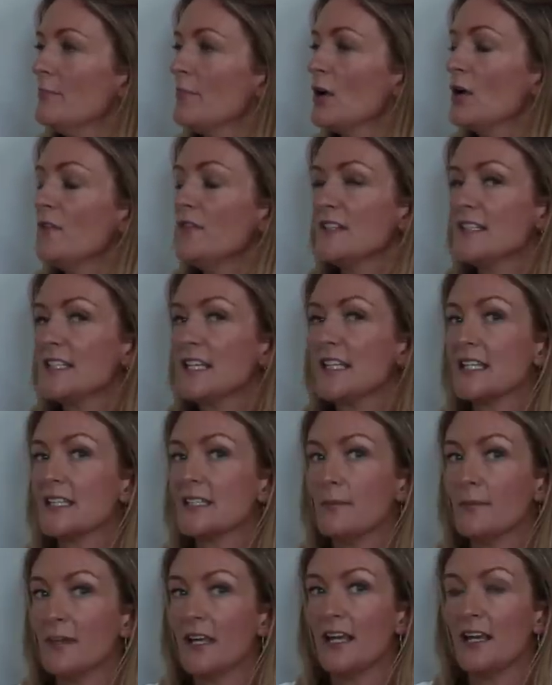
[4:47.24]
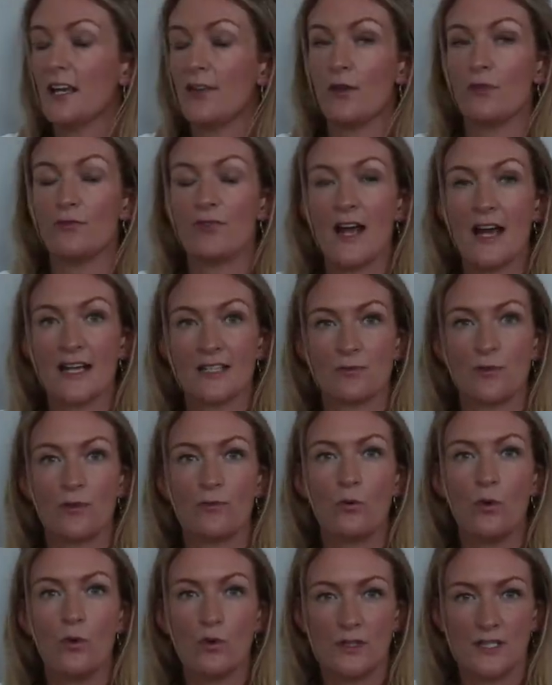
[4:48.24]
But obviously there's something in it that reacts
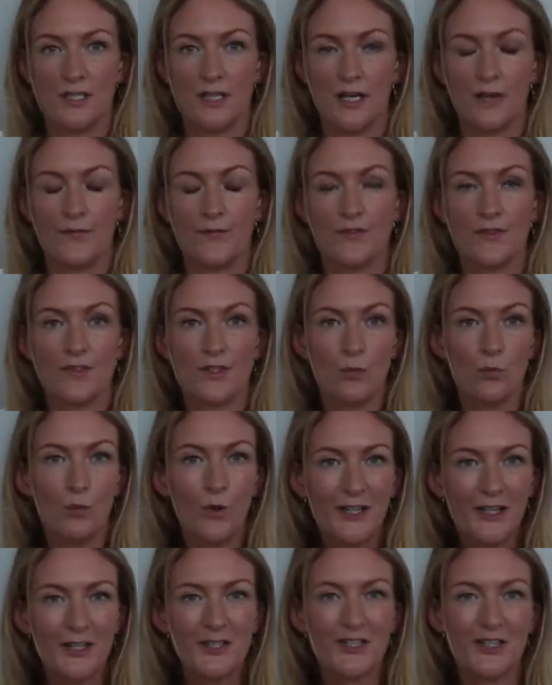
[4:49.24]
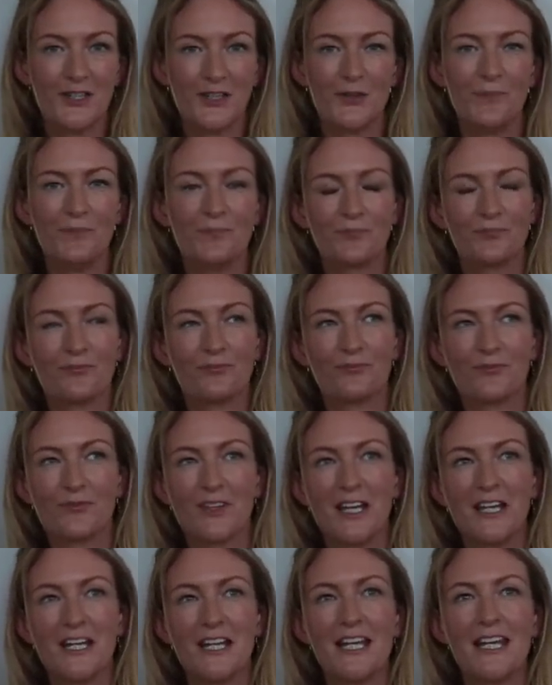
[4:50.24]
with water. So what you do
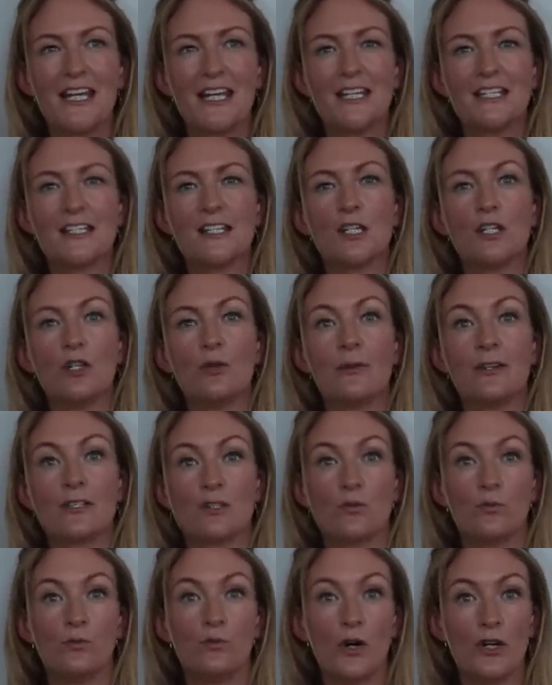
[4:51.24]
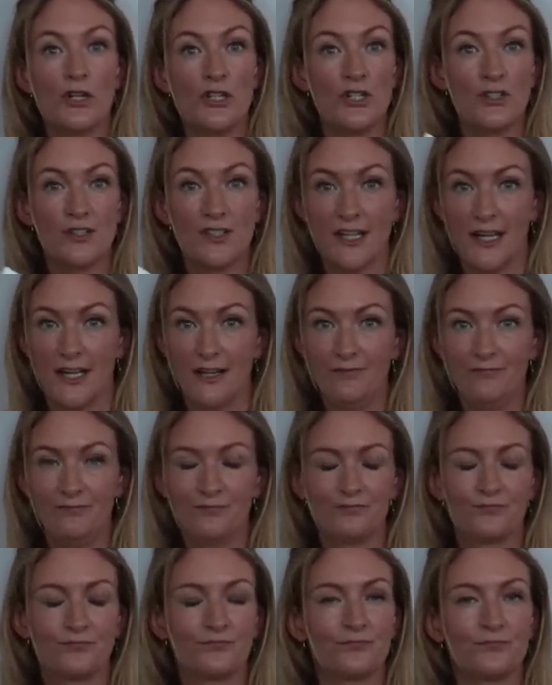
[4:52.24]
is you want to wash your skin,
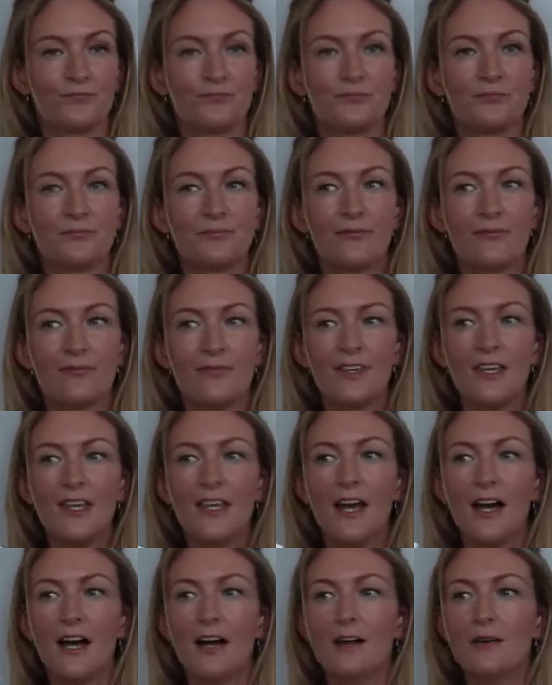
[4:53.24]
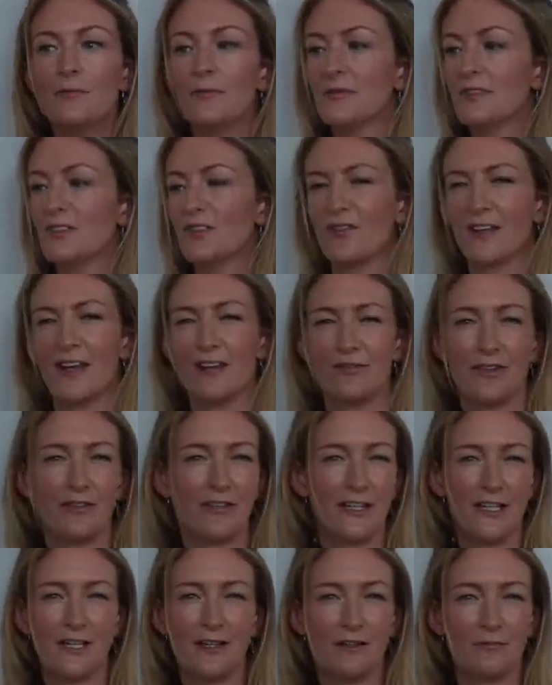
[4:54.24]
sort of get rid
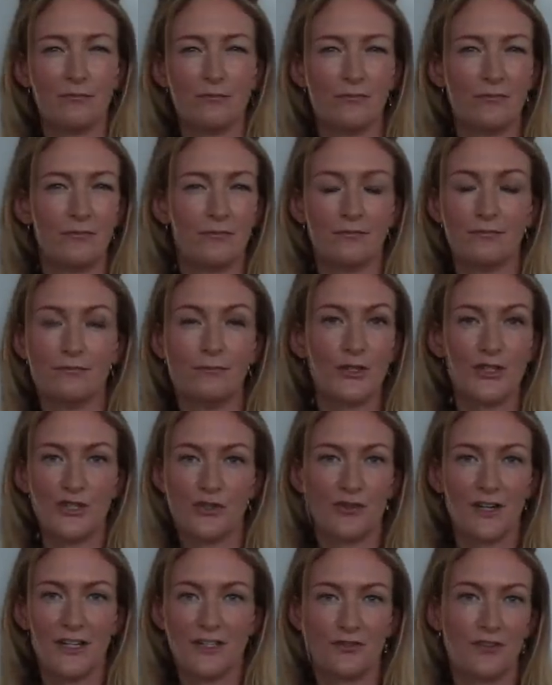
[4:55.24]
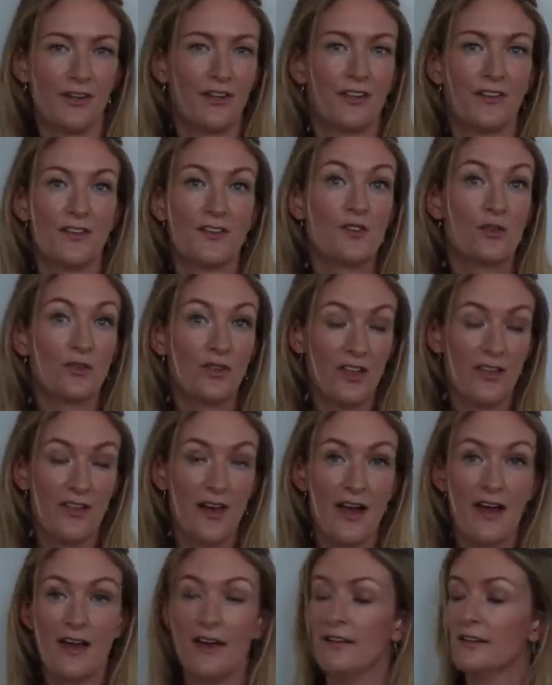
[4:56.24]
of any moisturiser or anything that's already
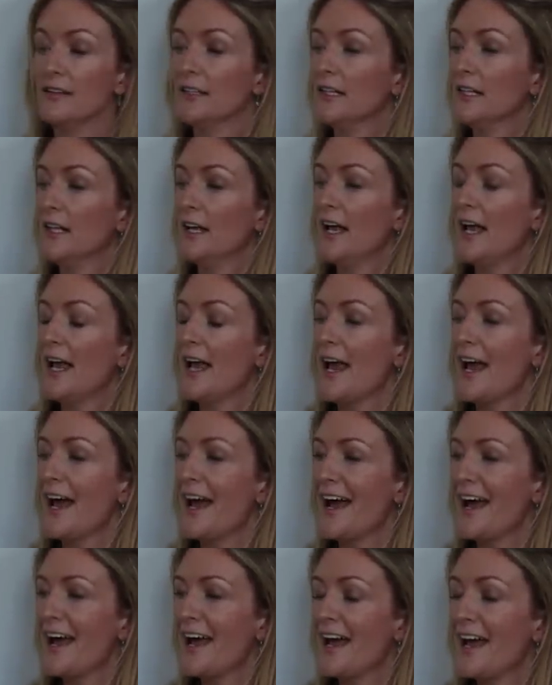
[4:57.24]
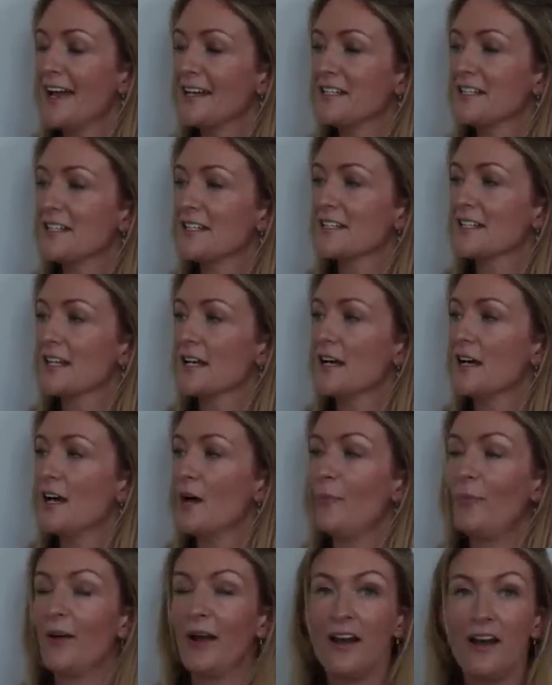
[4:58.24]
there, and
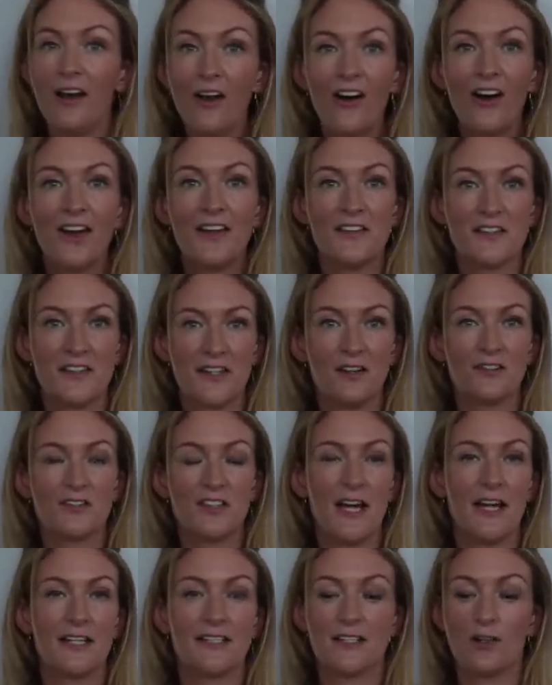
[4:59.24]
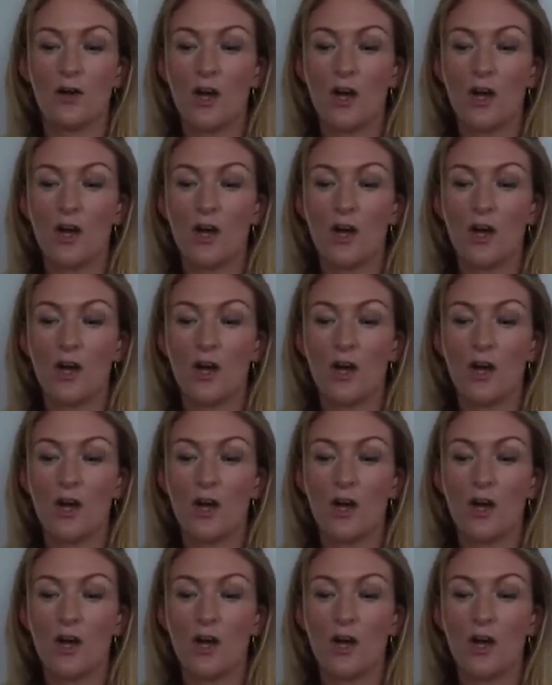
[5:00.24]
apply the self-tan.